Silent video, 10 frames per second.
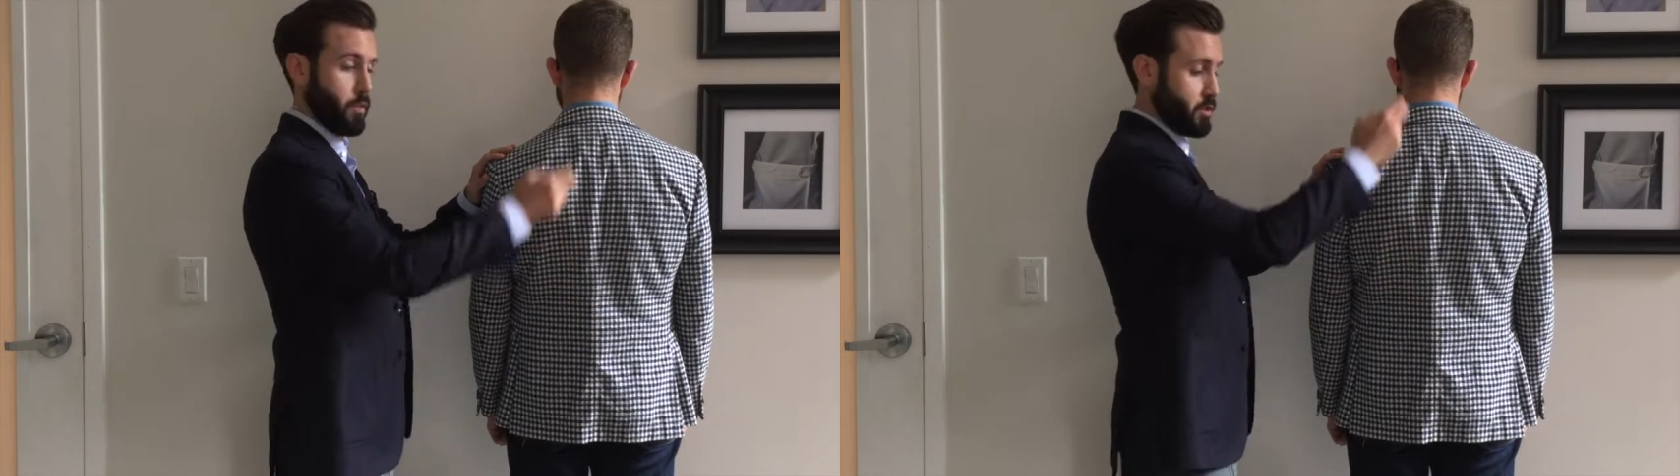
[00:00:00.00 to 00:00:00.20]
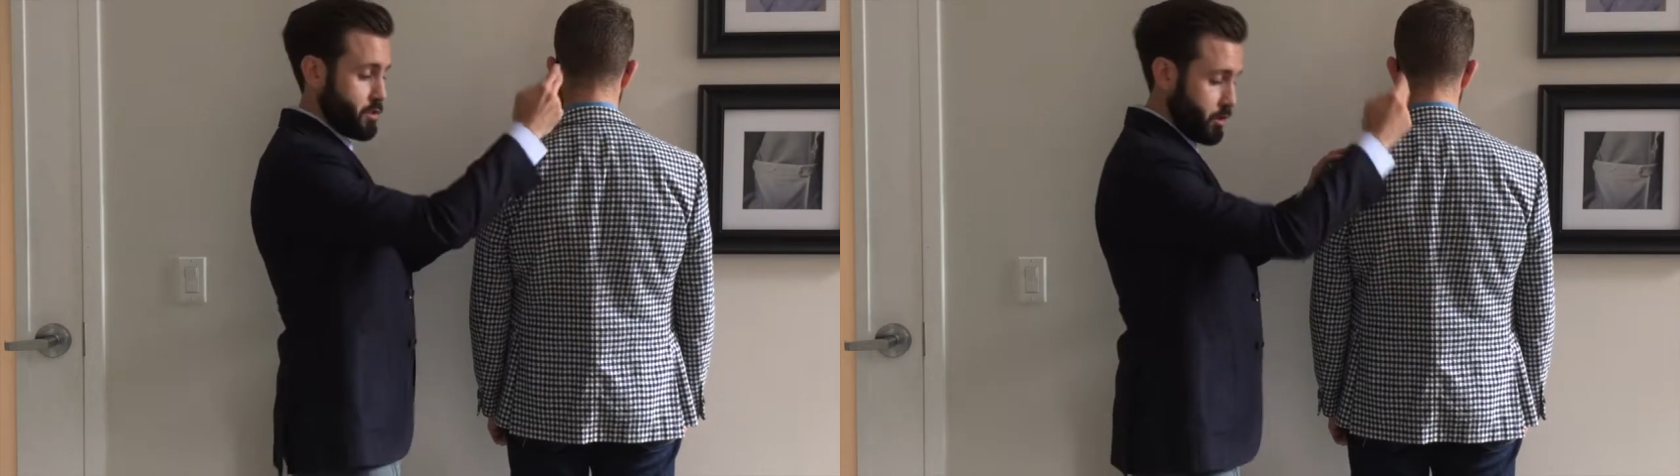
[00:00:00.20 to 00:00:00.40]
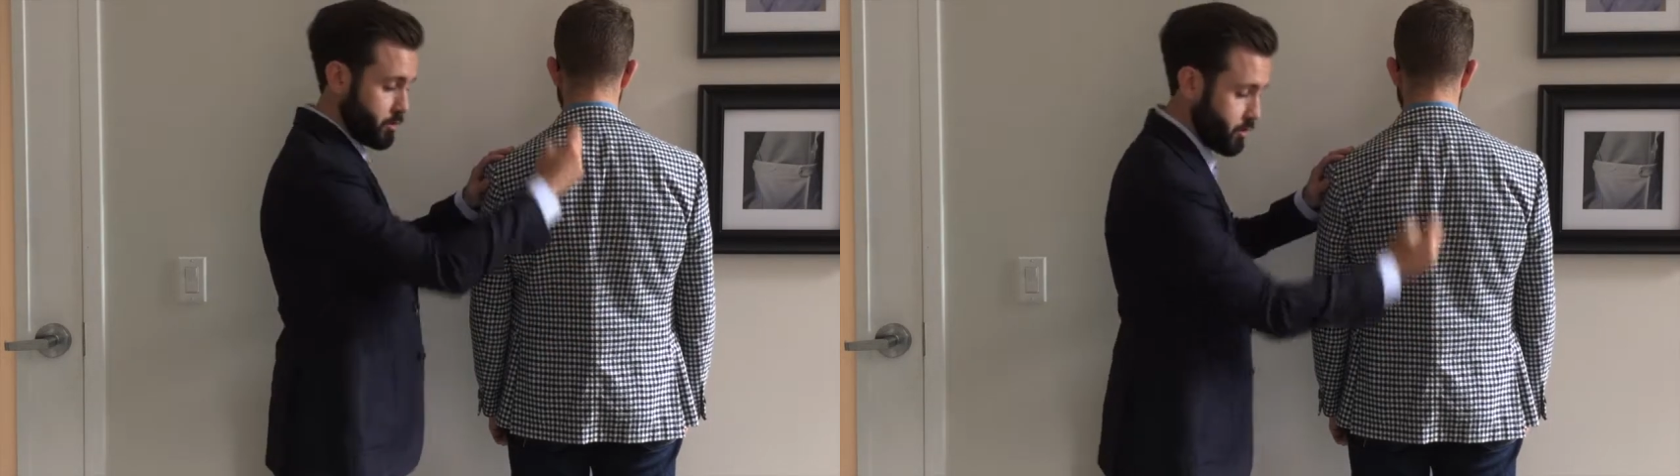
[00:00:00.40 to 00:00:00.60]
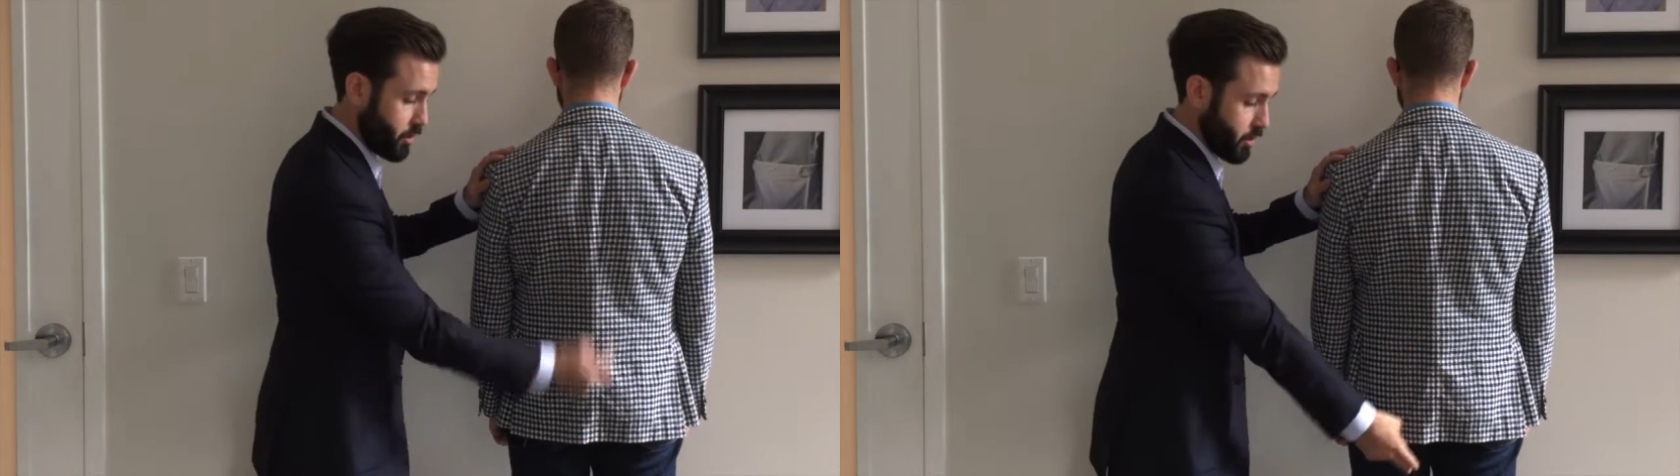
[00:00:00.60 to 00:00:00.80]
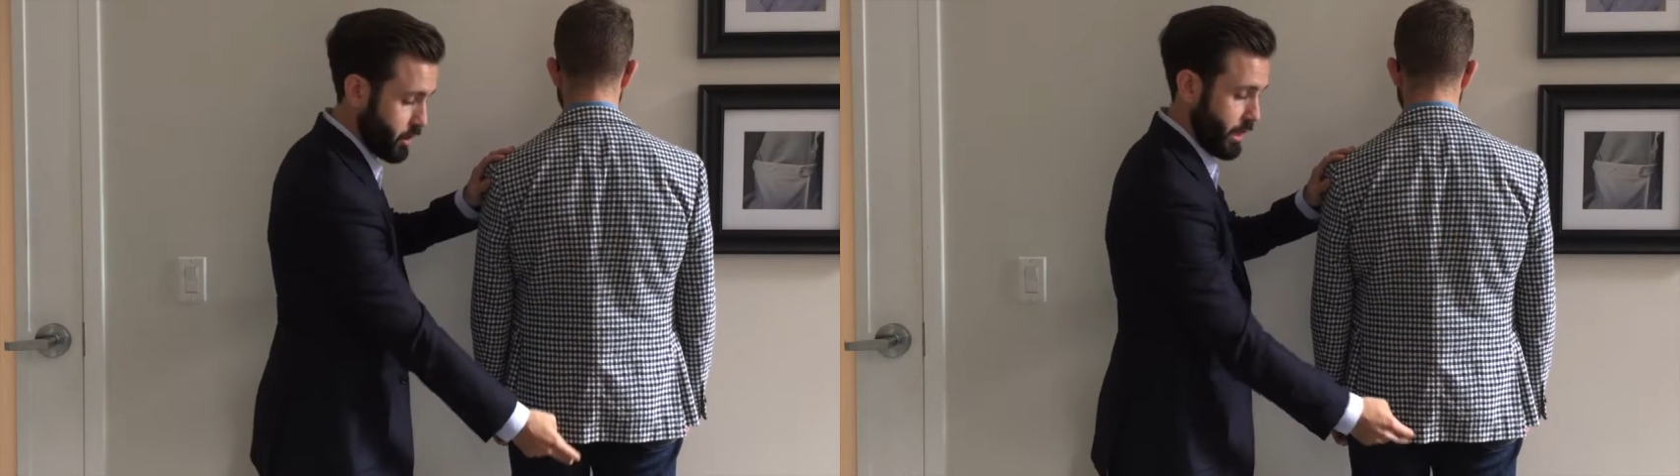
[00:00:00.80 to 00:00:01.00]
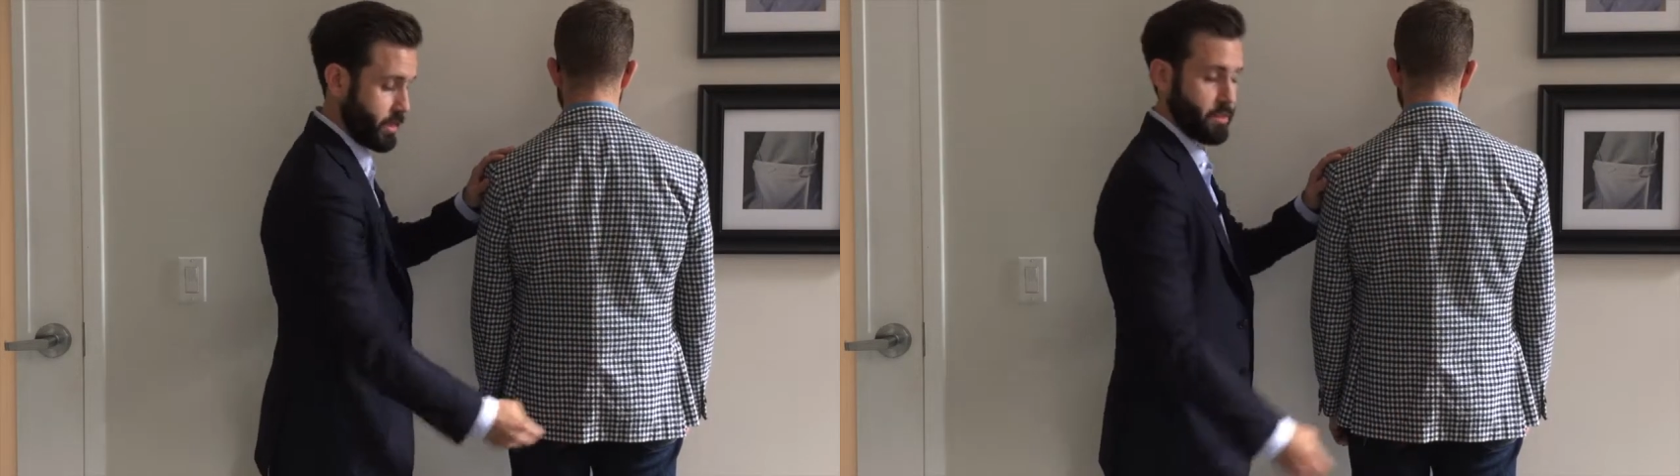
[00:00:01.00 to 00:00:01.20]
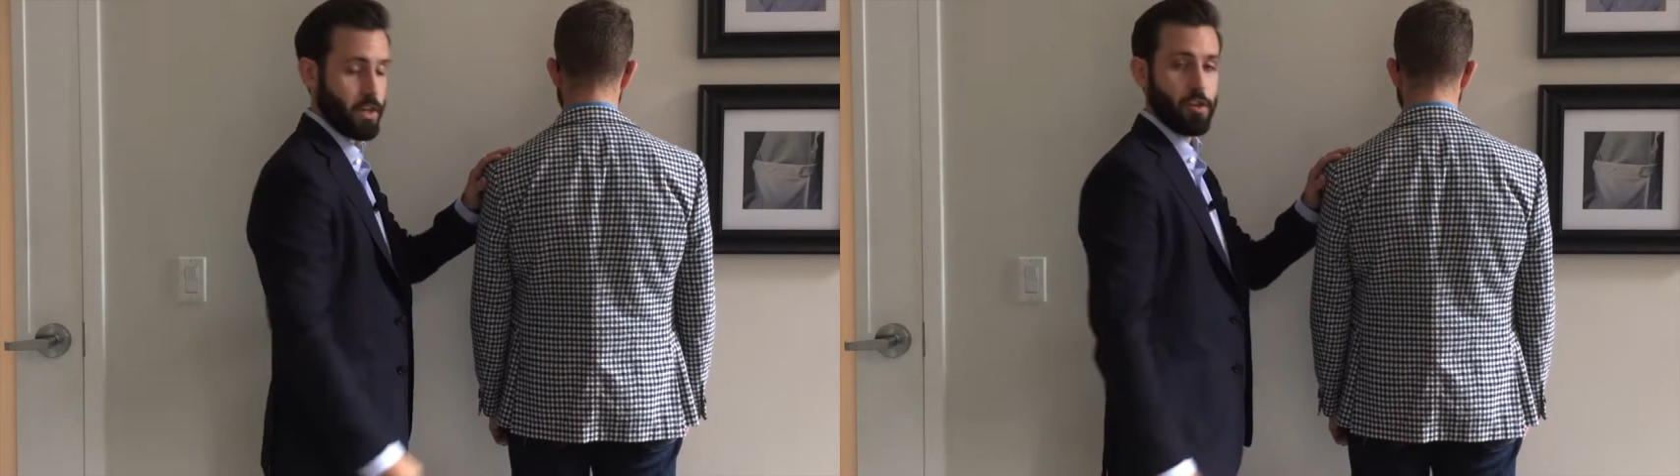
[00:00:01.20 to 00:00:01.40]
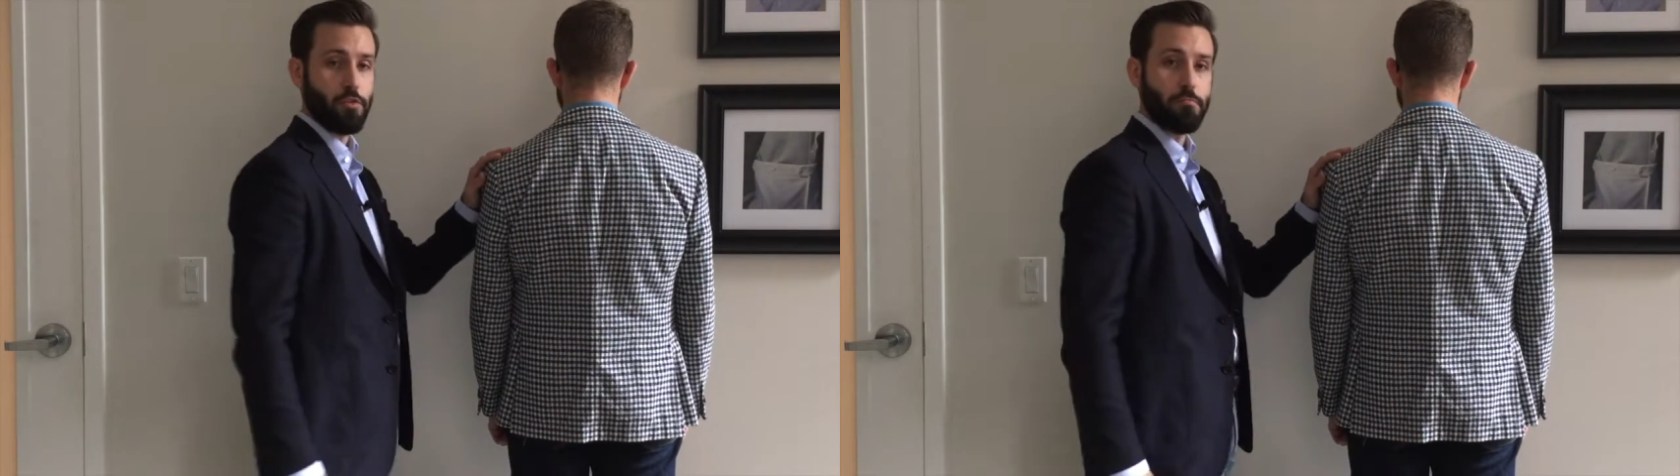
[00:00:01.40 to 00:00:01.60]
They'll still do the length that you